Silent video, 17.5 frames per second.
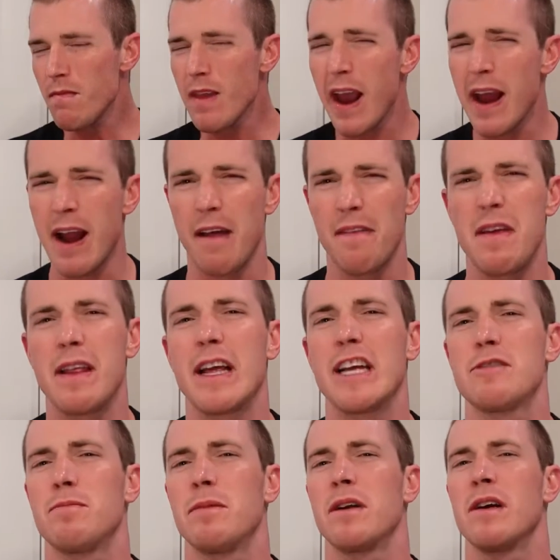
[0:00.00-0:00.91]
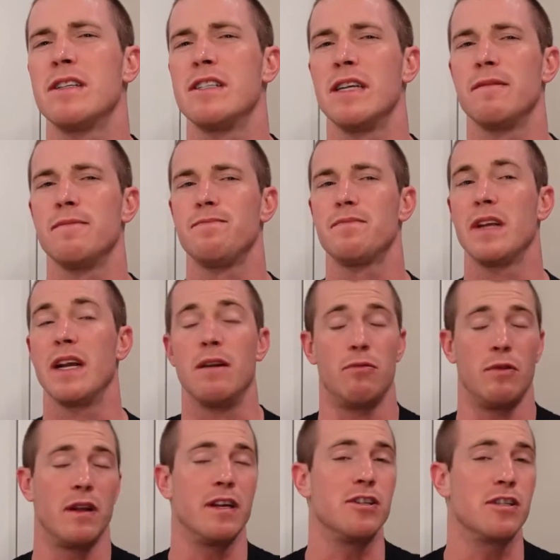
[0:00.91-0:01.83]
And I think that's because it
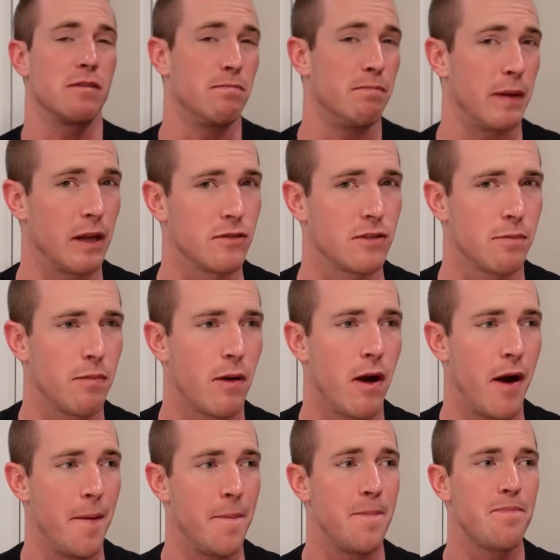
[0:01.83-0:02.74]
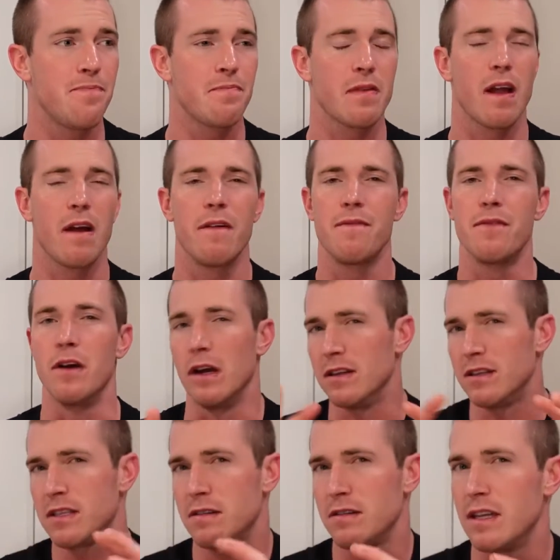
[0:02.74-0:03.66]
really just builds upon
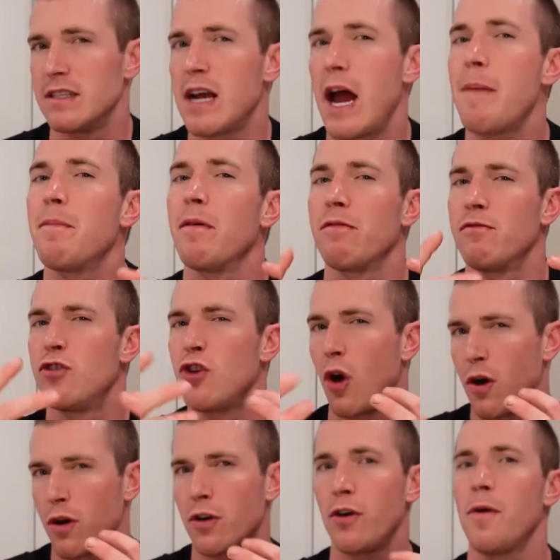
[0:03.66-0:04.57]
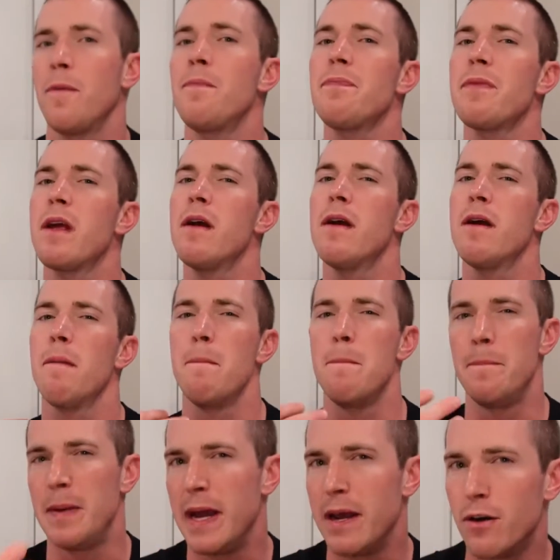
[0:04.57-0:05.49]
the type of darker
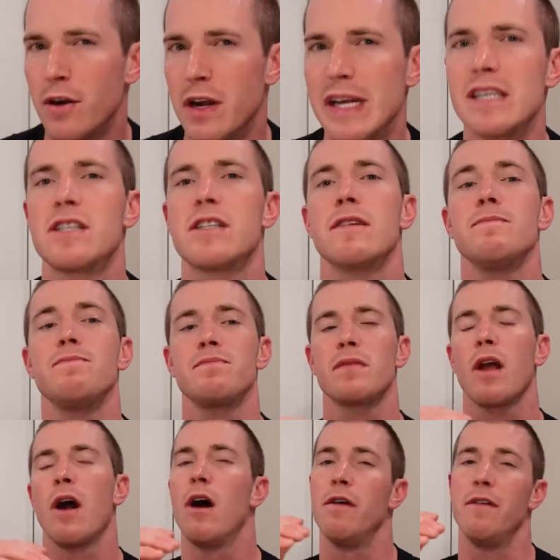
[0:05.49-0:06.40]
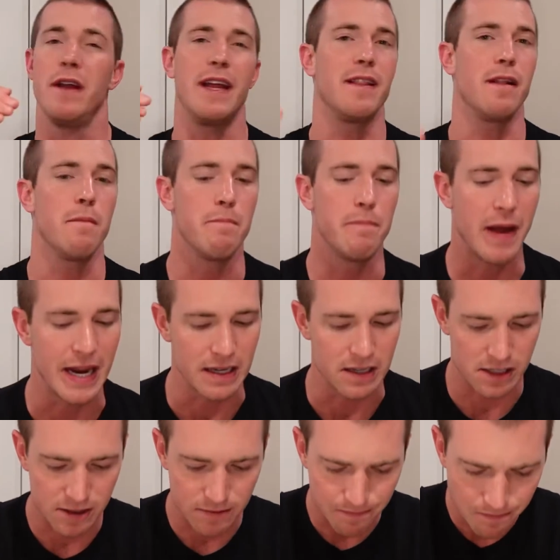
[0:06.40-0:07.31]
bitterness in the
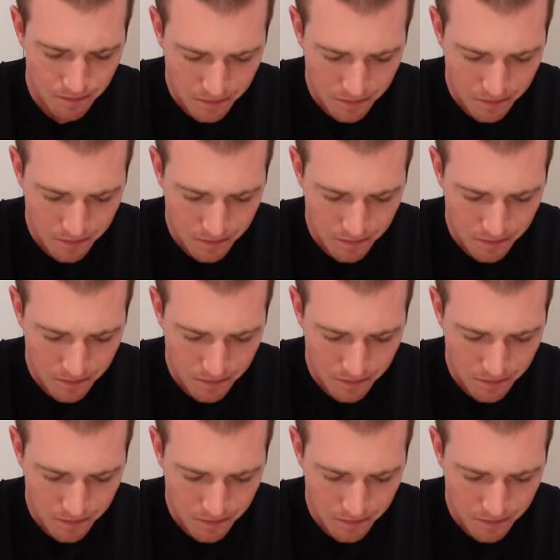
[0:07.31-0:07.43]
base.